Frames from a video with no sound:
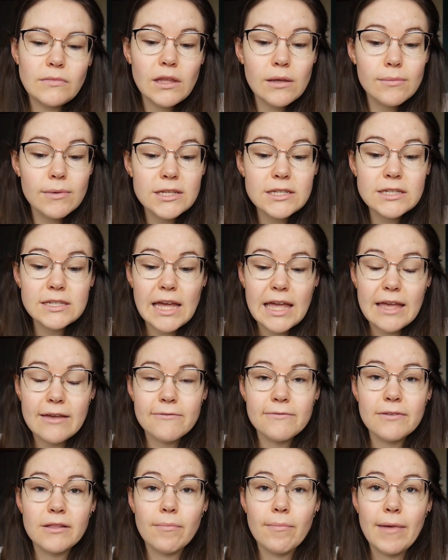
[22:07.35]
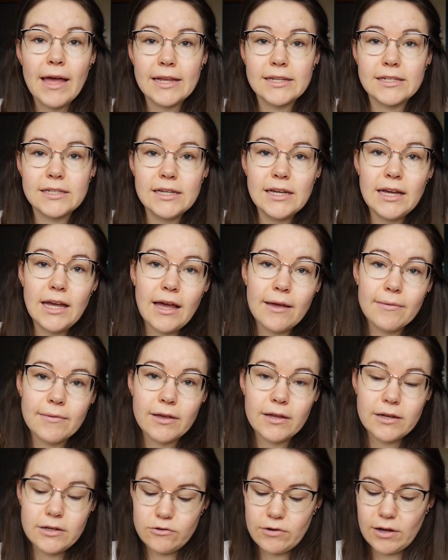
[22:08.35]
But today I feel better. I'm
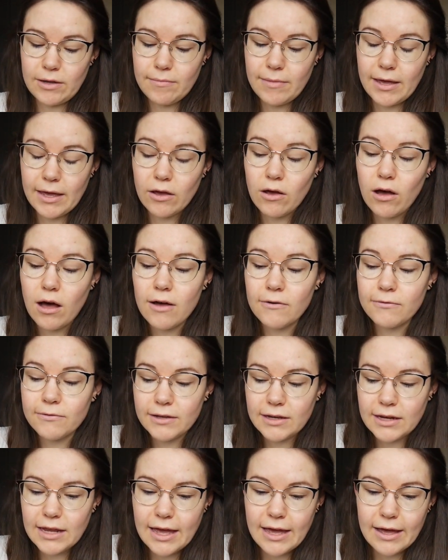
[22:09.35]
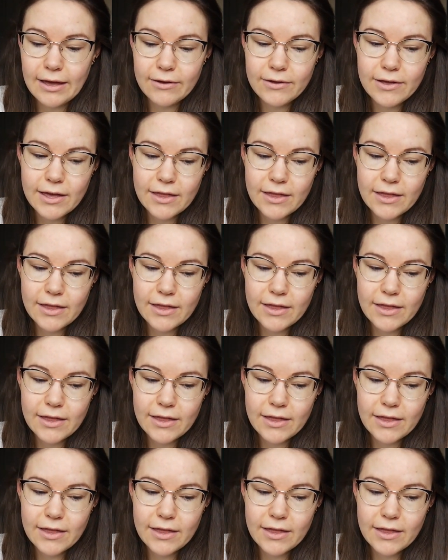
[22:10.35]
gonna drink my coffee now,